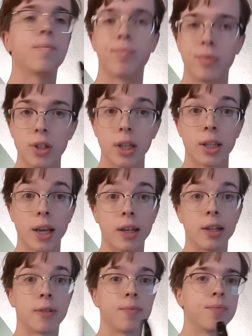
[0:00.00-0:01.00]
You get the
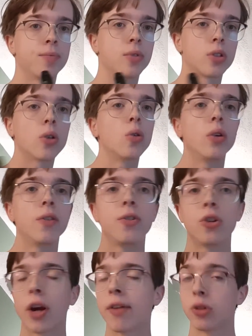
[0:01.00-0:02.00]
idea. So if
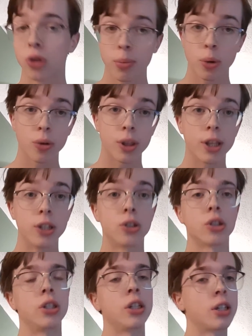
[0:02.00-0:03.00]
you're having trouble with it, you
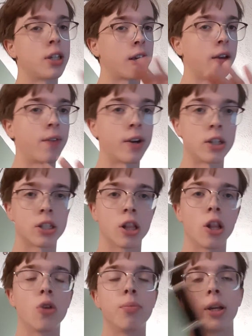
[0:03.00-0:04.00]
just need to take it very
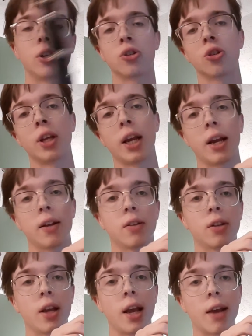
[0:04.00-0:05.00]
slow, making sure that
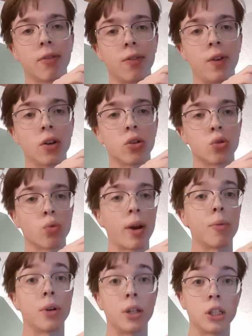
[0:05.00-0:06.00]
every finger is right
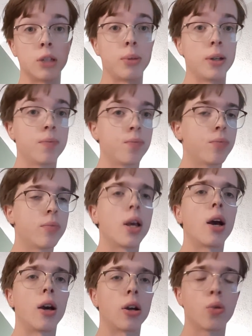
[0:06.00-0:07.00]
where it needs to be.
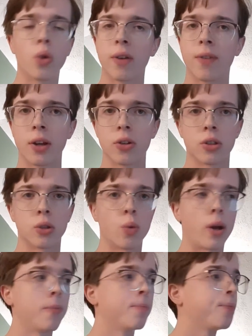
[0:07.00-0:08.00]
Quick fingers as
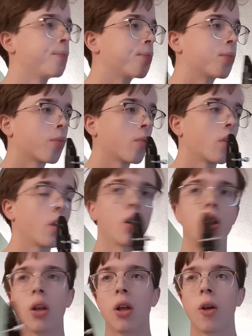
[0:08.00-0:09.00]
well.
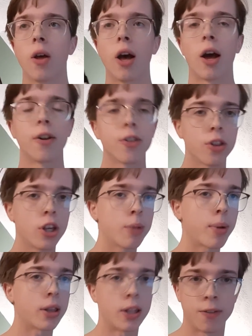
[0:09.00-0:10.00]
Another thing
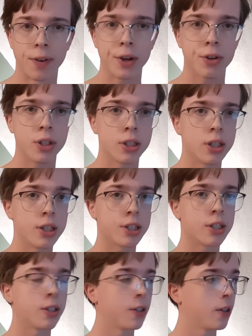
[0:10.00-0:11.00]
about the fingerings in
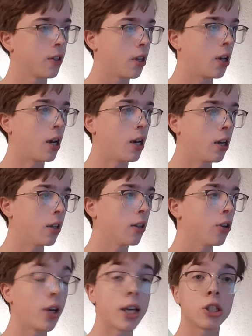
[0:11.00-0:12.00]
this
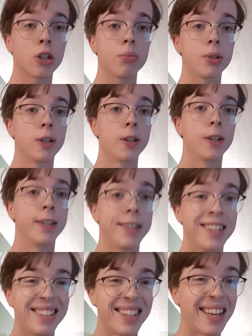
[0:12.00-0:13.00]
little excerpt
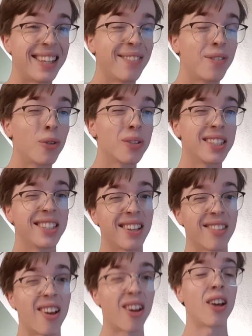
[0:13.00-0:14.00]
is that it focuses a
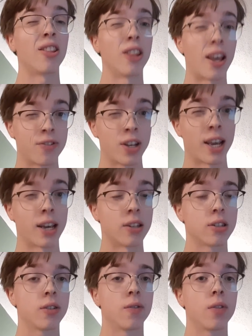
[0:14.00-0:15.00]
lot on left hand.
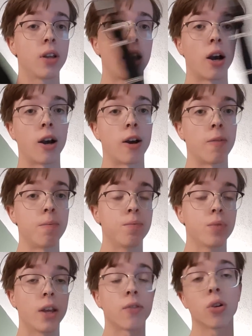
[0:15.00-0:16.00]

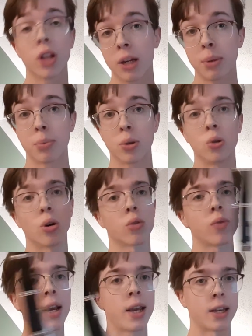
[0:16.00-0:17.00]
And for a lot of people who are
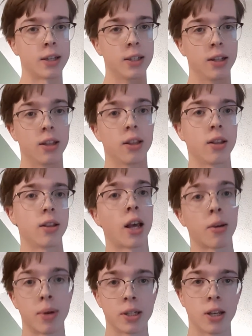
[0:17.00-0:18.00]
right-handed,
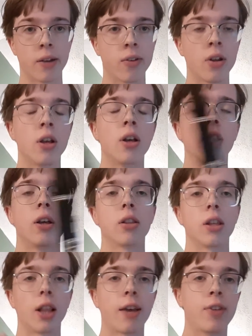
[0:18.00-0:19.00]
like myself,
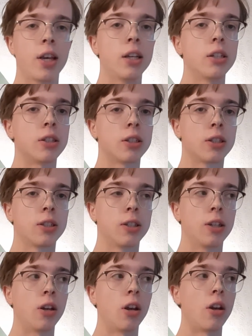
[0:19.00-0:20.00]
the left hand is
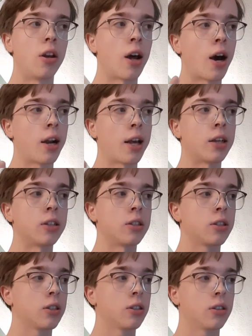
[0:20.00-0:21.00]
not
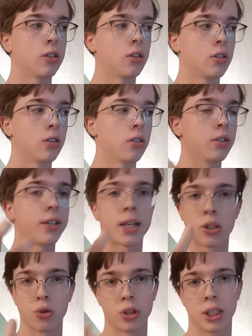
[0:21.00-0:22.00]
as
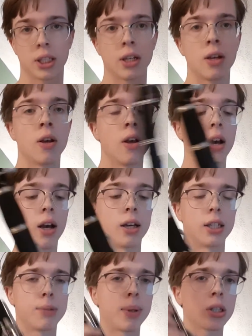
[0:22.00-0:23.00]
dexterous,
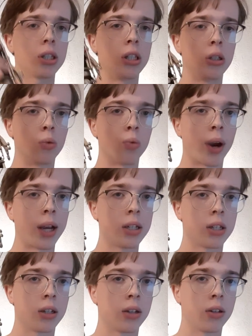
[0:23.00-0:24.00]
especially the
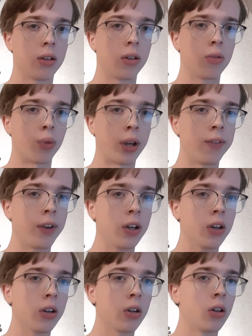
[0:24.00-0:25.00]
right ring
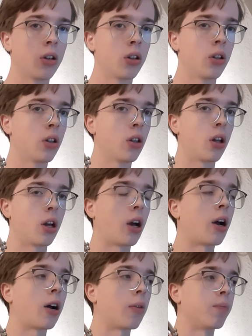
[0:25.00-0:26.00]
finger,
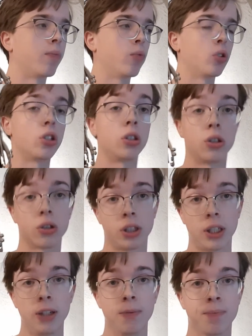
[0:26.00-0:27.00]
which is your
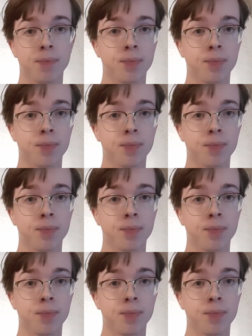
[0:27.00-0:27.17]
C.